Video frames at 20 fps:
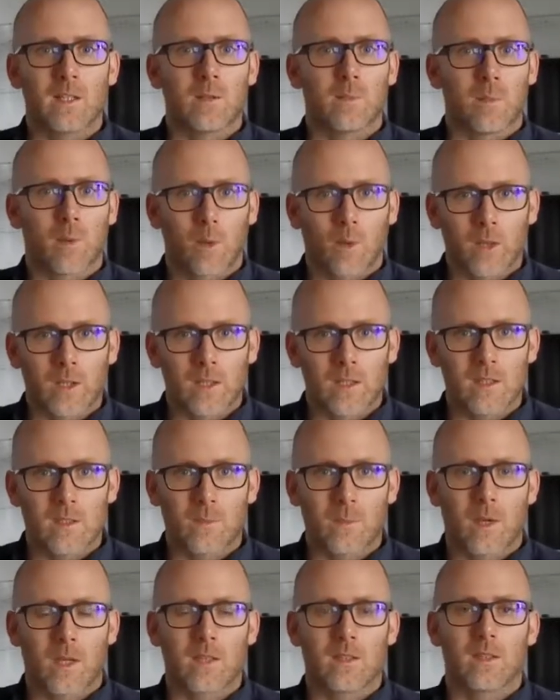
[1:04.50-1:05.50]
deployed
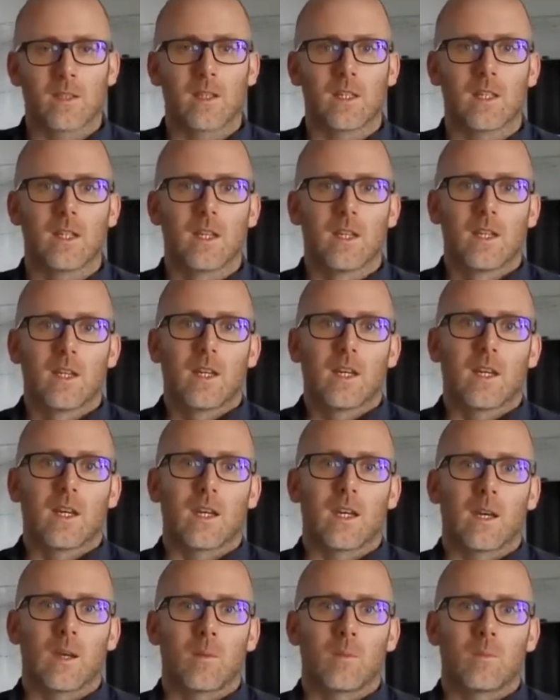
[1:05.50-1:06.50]
independently,
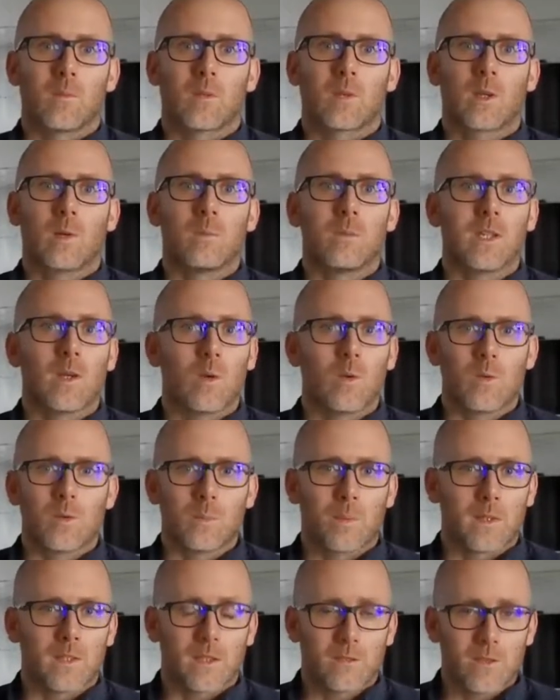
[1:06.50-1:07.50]
can be owned
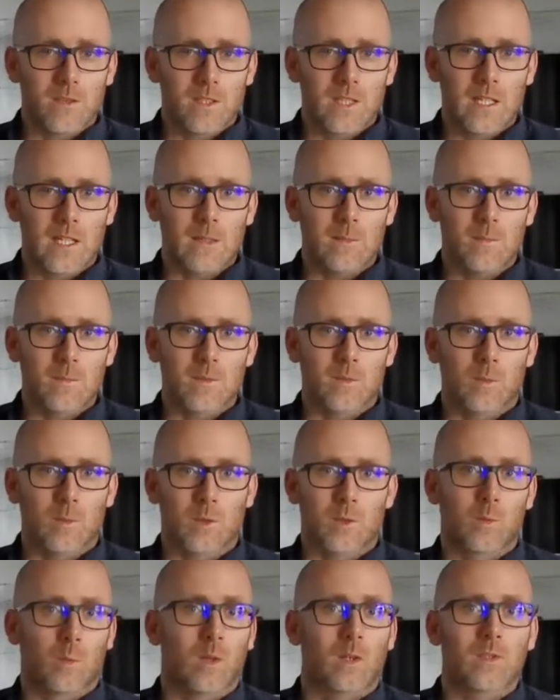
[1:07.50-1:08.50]
by different teams,
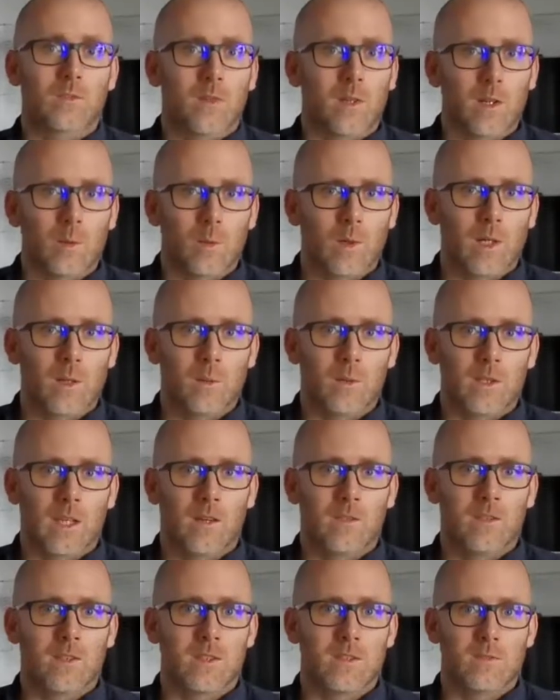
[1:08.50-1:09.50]
which works very well when you
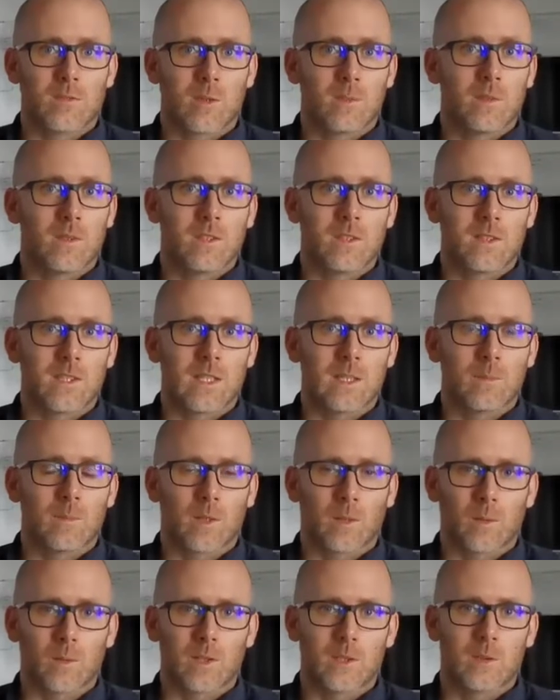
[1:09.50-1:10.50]
have a distributed team
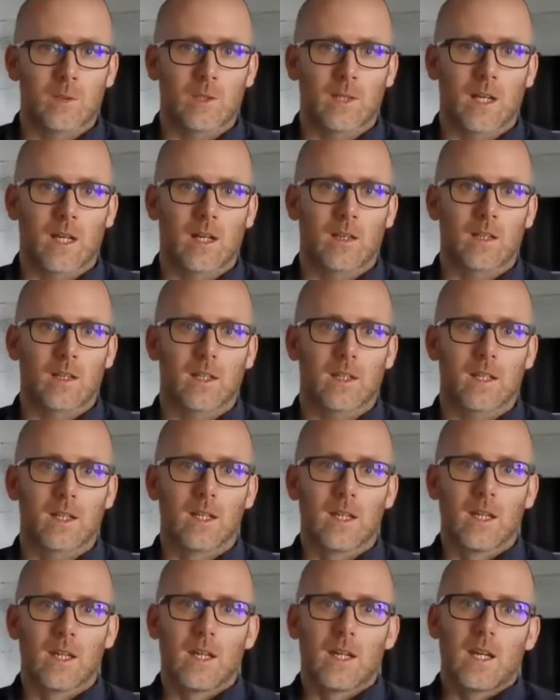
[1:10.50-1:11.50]
like we do in CareLink.
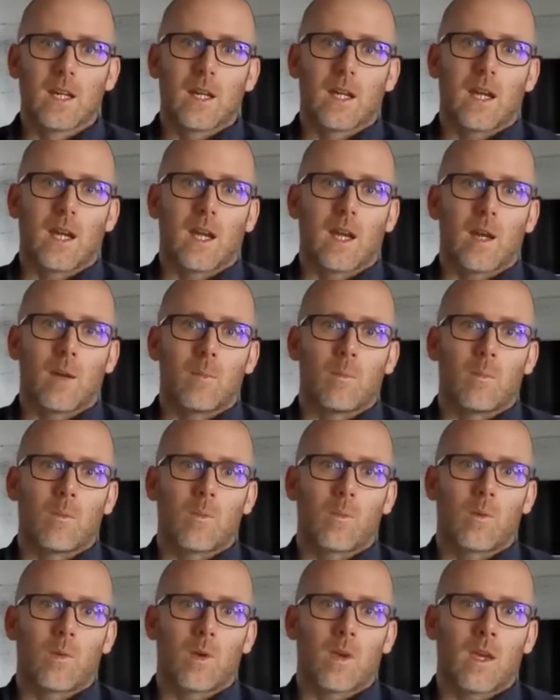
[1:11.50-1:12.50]

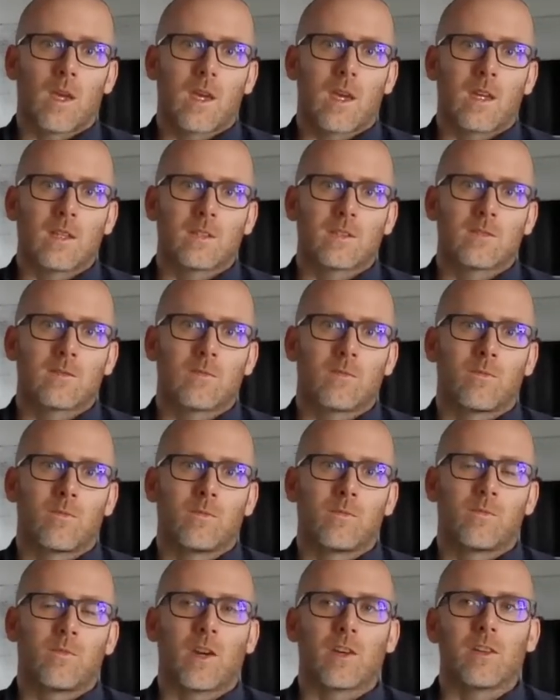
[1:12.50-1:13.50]
It's
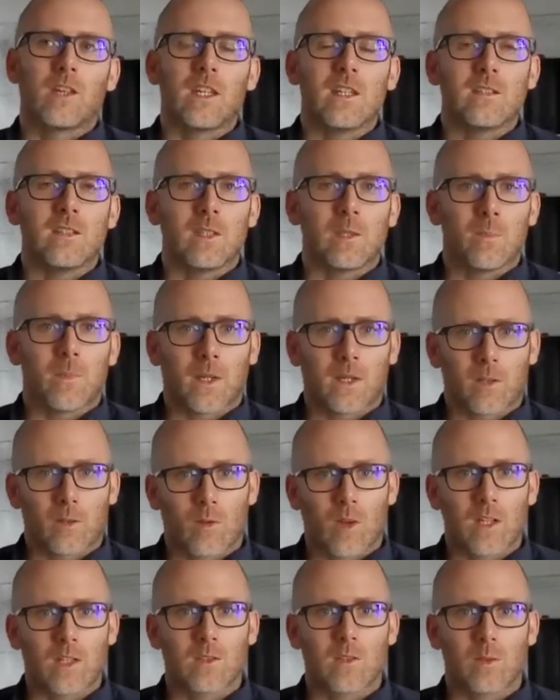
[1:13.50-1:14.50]
very easy to pick the
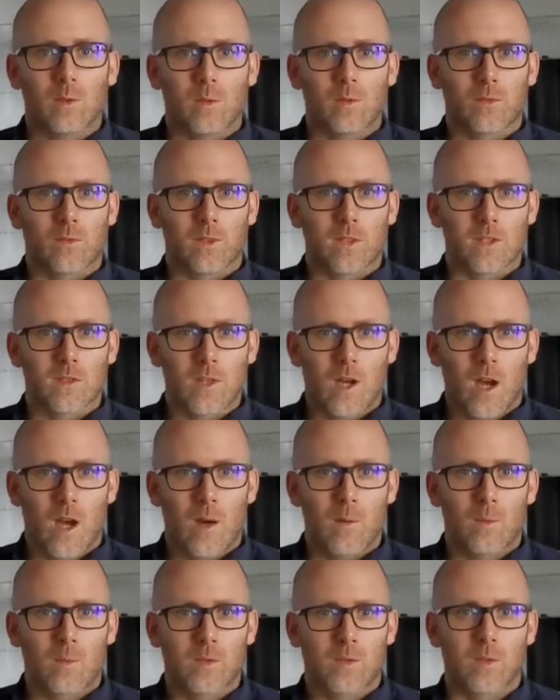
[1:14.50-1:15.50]
right tool for the
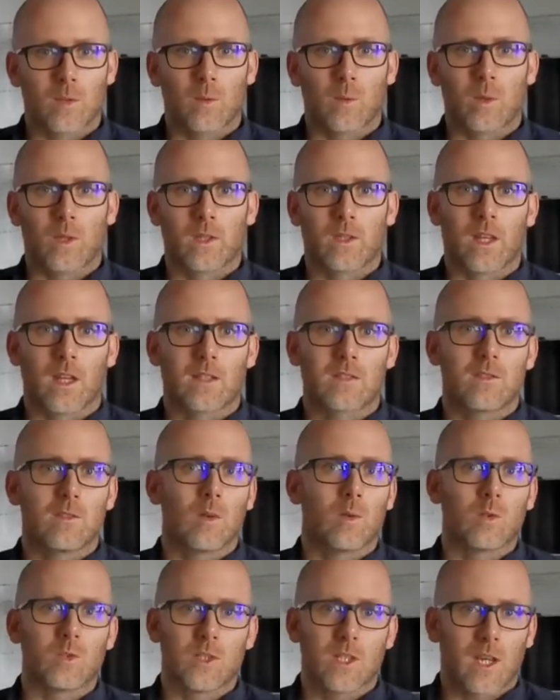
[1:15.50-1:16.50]
job, so whether that's
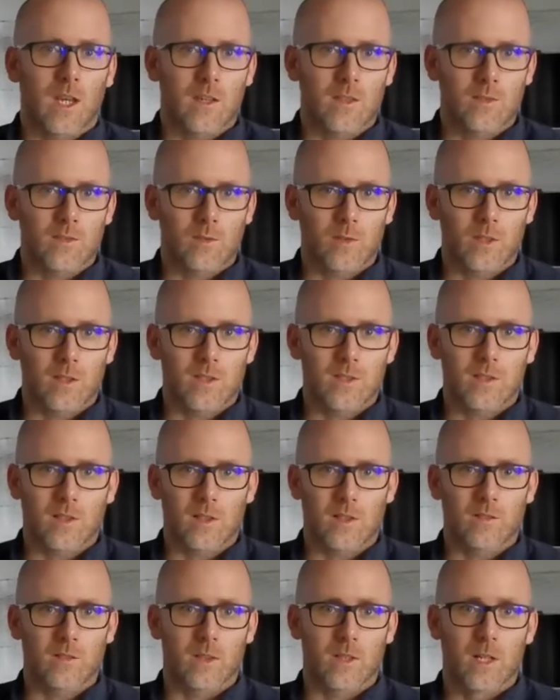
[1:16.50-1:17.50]
Node.js for your
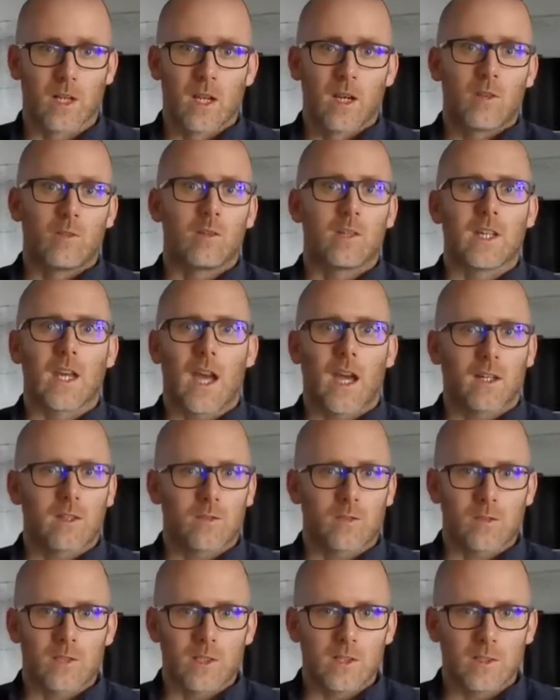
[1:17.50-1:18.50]
server, React
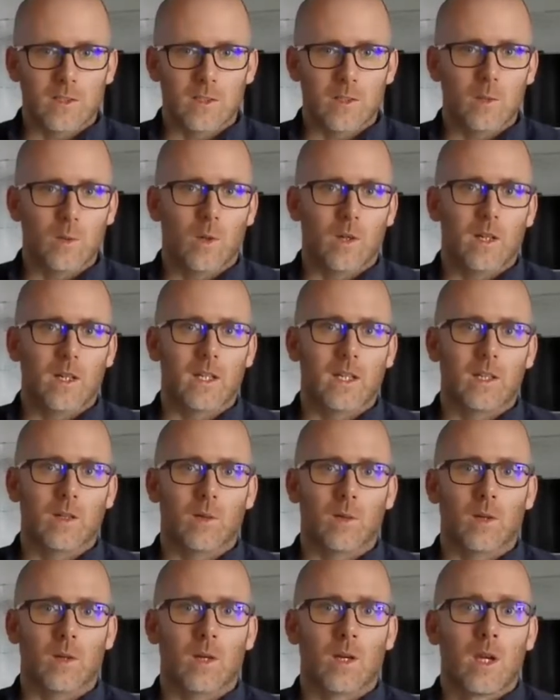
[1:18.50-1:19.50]
for your UI,
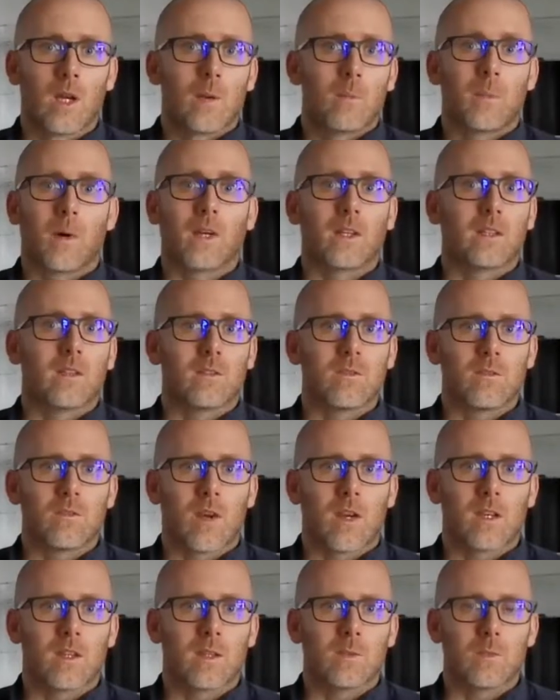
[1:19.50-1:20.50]
or Python for
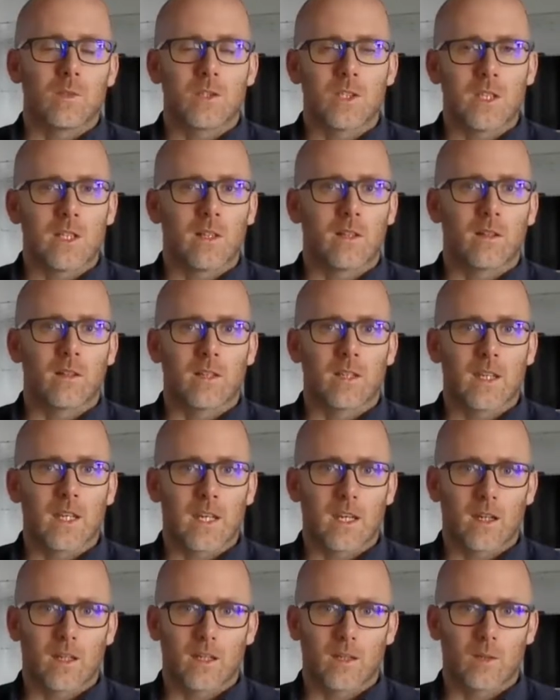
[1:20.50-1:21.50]
any of the machine learning and
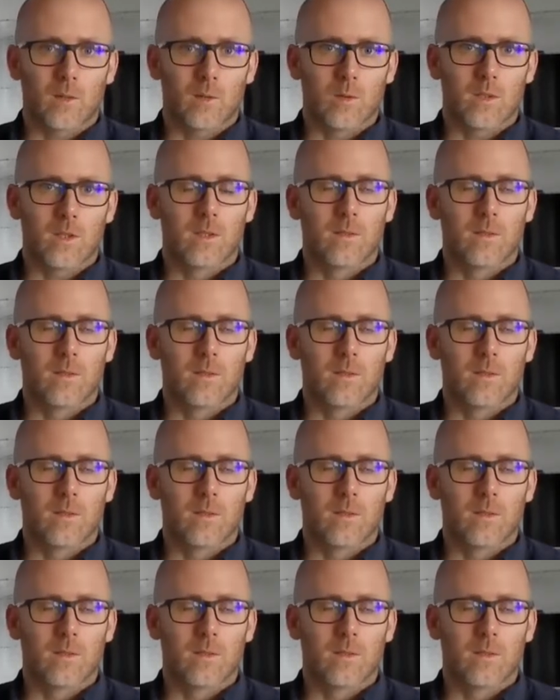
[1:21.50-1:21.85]
AI code.